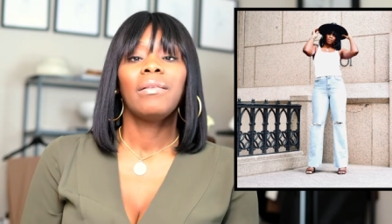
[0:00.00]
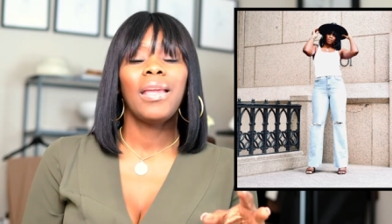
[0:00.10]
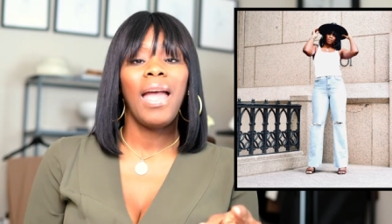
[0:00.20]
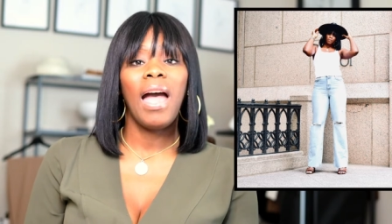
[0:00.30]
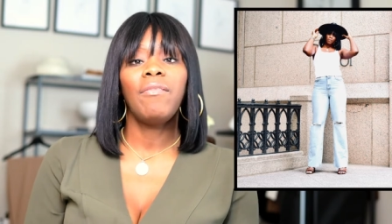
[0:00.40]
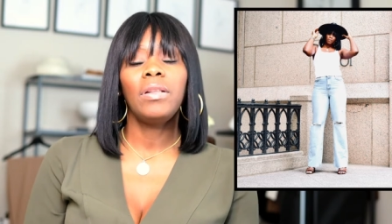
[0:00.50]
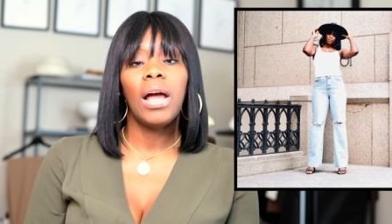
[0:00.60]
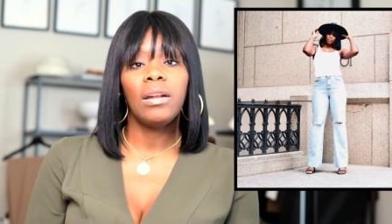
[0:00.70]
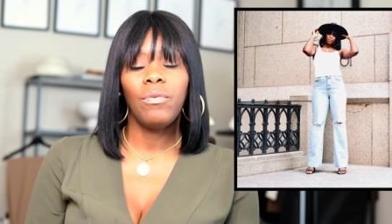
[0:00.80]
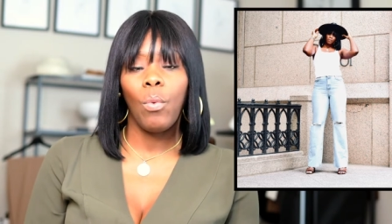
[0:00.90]
They have a
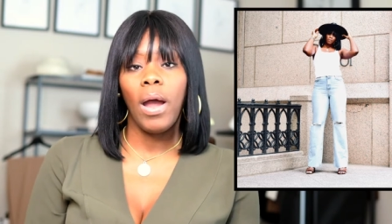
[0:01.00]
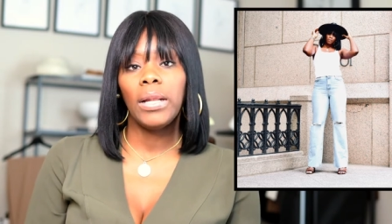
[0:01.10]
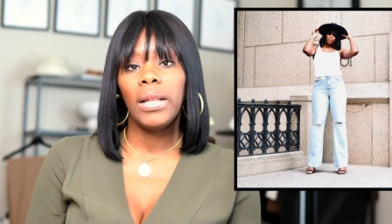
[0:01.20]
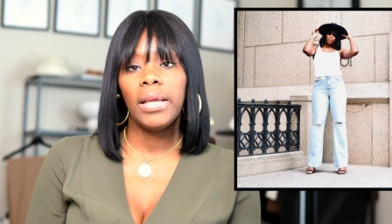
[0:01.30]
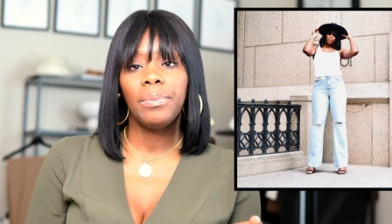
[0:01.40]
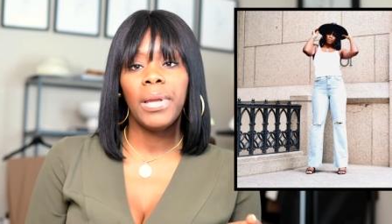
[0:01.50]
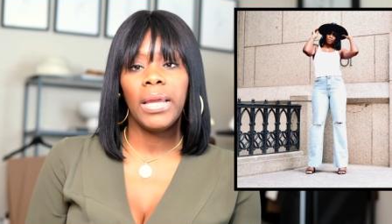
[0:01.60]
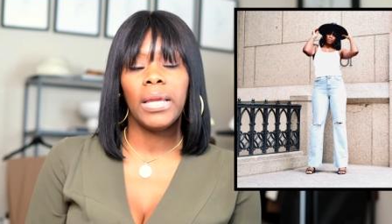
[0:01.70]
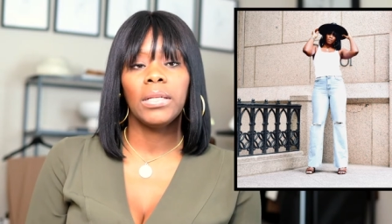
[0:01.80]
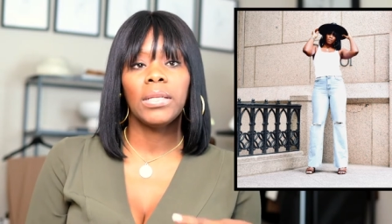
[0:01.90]
lot of wide leg
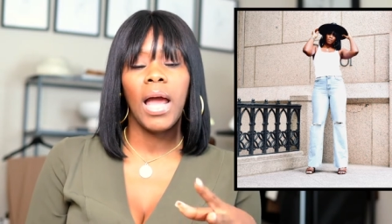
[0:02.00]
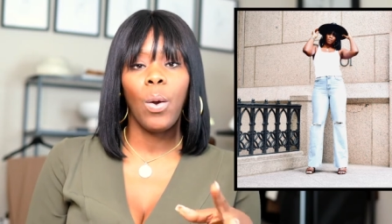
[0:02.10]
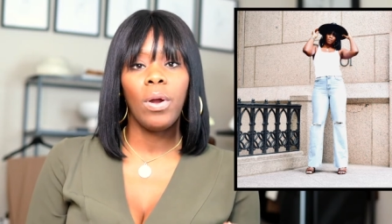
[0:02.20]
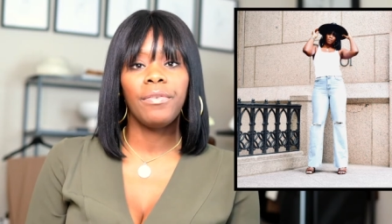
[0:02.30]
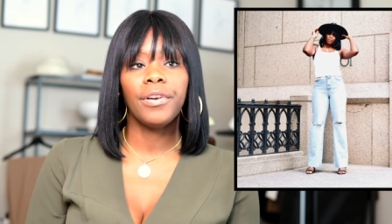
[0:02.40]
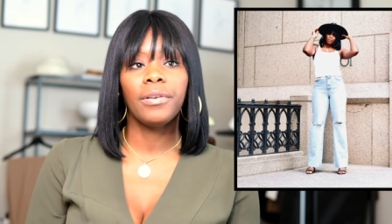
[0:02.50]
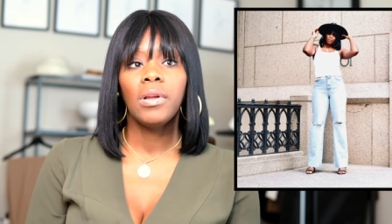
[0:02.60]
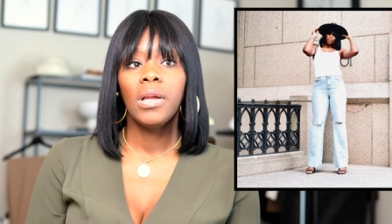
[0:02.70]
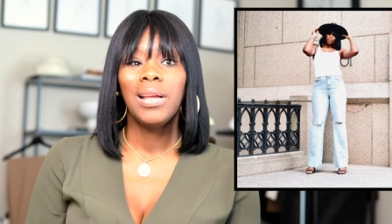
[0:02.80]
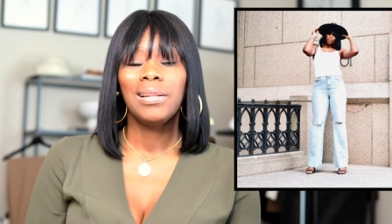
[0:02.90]
pants. However,
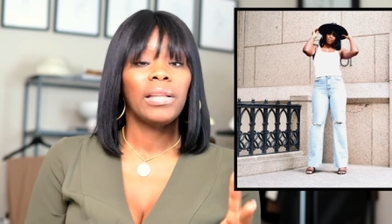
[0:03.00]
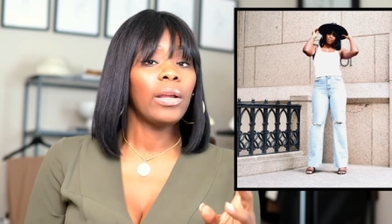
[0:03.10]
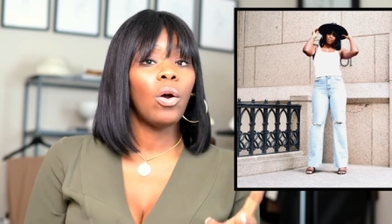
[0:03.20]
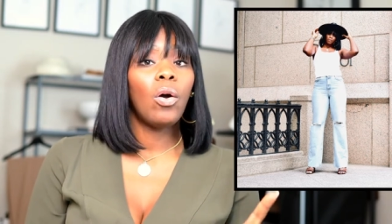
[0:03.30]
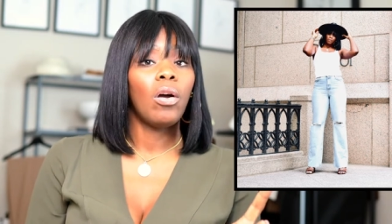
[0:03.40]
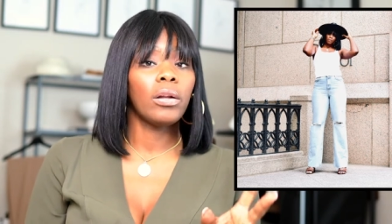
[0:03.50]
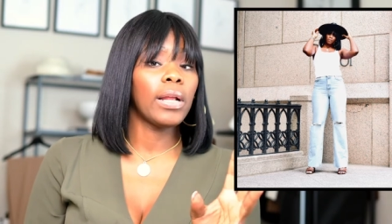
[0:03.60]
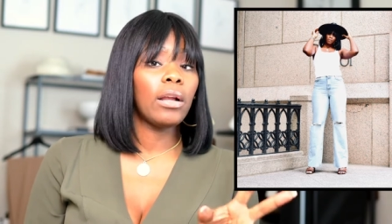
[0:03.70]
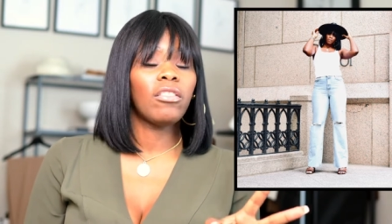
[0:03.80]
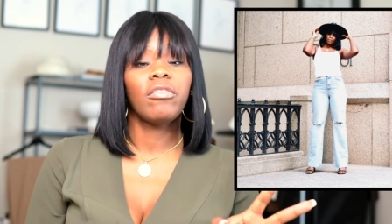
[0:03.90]
they all are
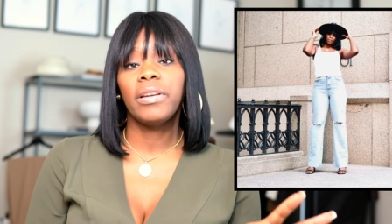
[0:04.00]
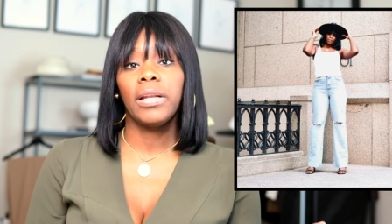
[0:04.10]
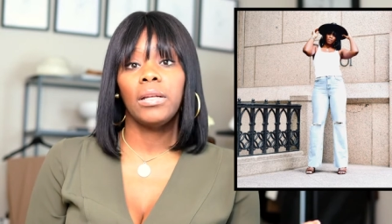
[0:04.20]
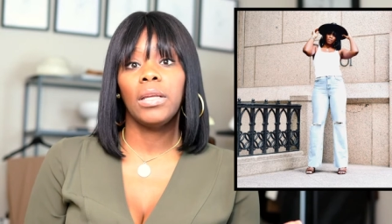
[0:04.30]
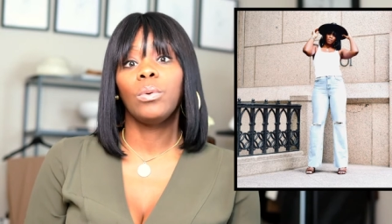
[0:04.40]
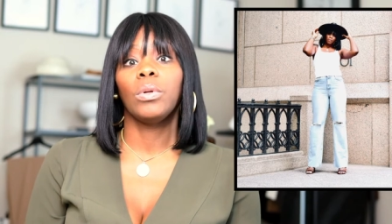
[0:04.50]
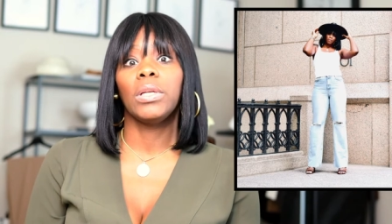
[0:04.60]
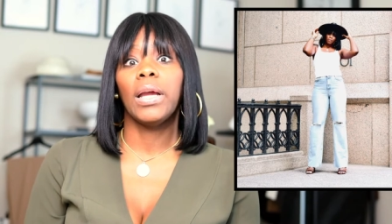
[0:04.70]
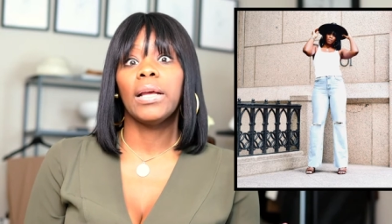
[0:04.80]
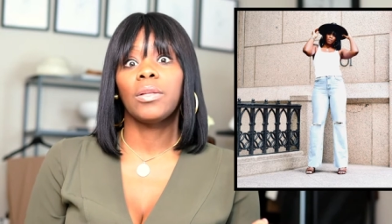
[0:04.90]
not created
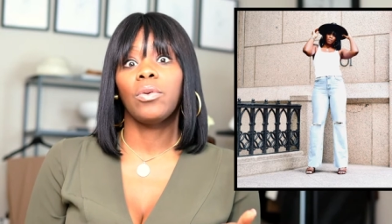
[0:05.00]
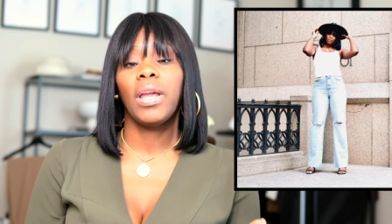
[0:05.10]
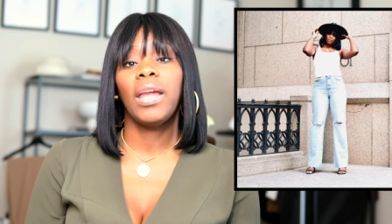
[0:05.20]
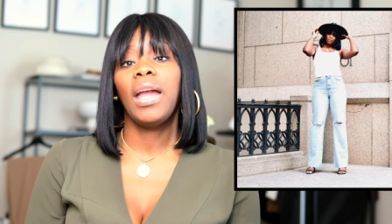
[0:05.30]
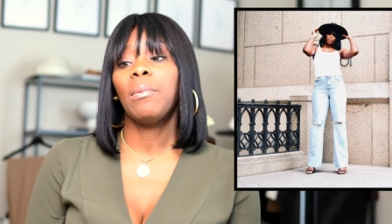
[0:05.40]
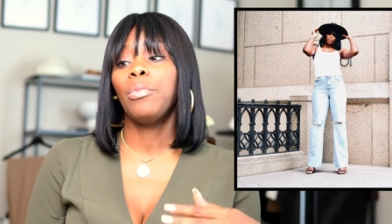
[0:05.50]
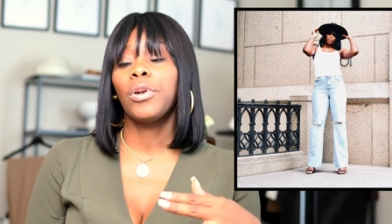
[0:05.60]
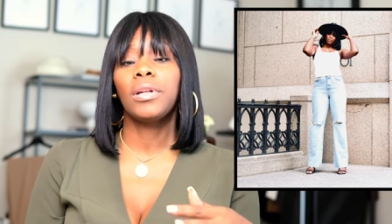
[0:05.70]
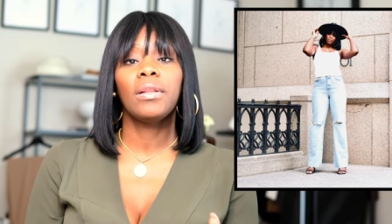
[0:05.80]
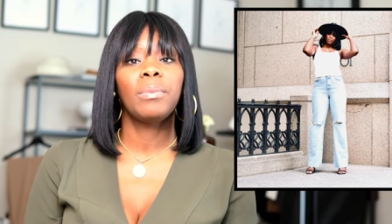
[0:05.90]
equally, guys, okay? I
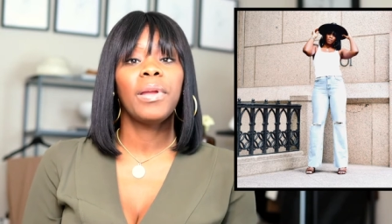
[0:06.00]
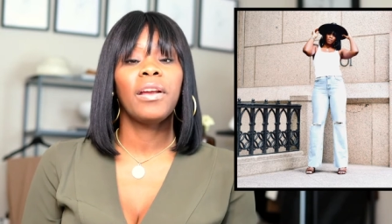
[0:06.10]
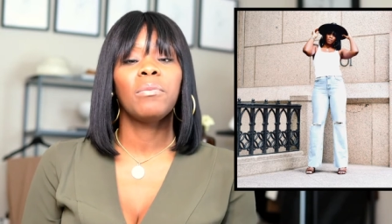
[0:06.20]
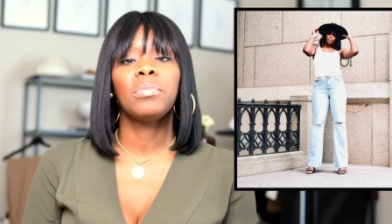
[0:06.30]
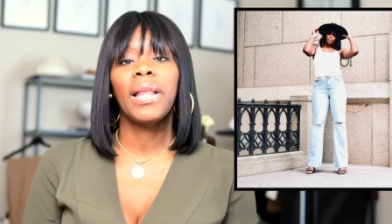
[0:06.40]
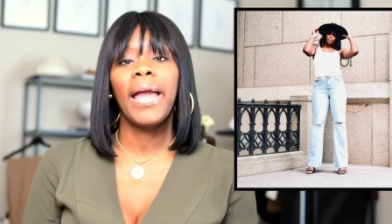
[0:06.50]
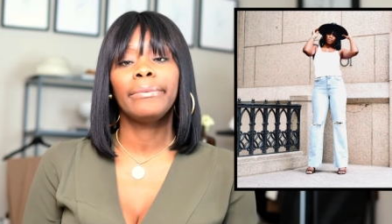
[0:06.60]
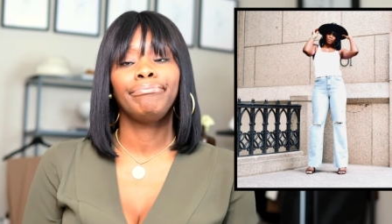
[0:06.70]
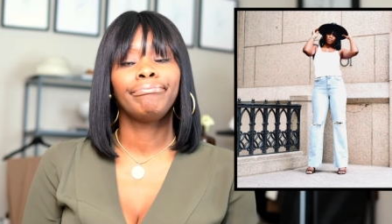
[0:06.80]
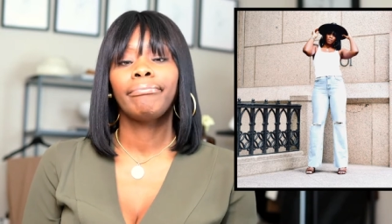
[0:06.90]
bought another pair in
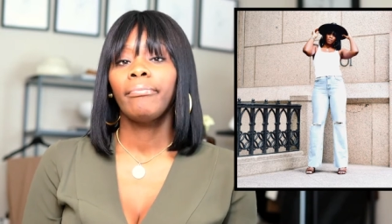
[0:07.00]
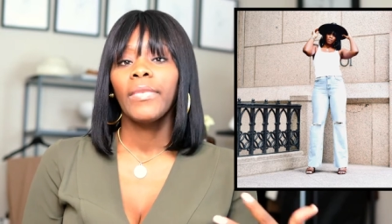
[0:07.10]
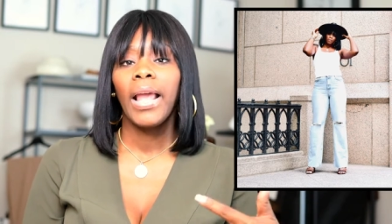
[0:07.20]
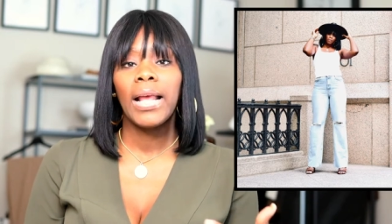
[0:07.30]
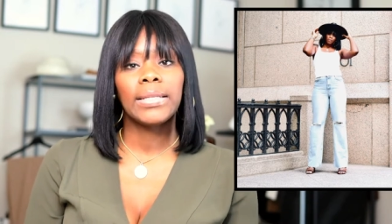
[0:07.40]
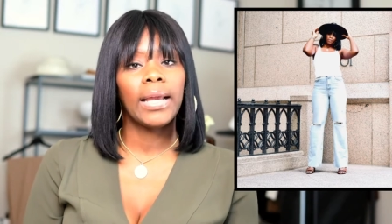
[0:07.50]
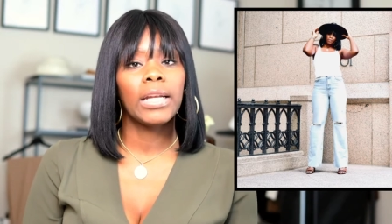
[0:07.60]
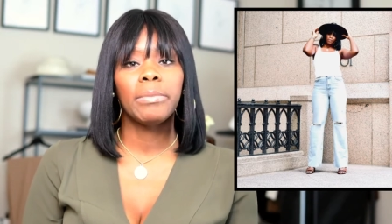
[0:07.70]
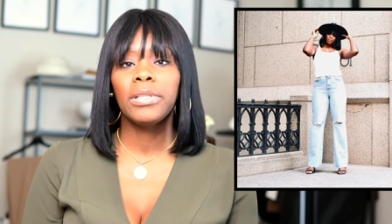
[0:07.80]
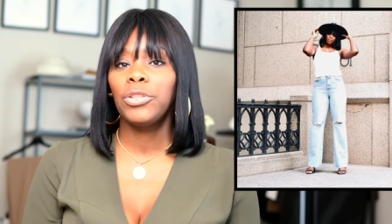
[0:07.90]
black. I had to
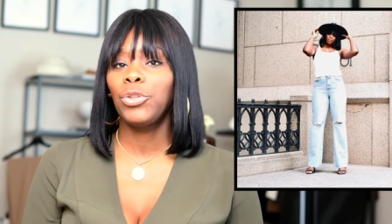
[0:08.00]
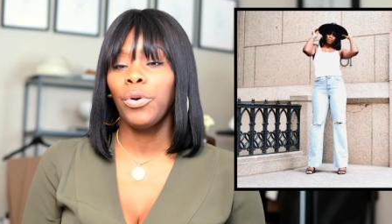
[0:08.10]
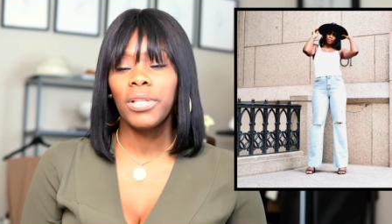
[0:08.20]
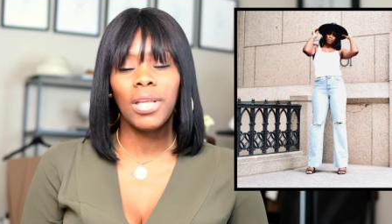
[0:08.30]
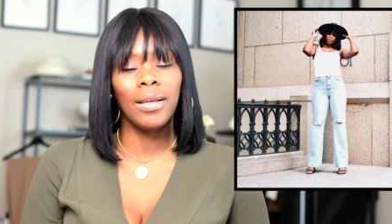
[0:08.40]
cut them into shorts.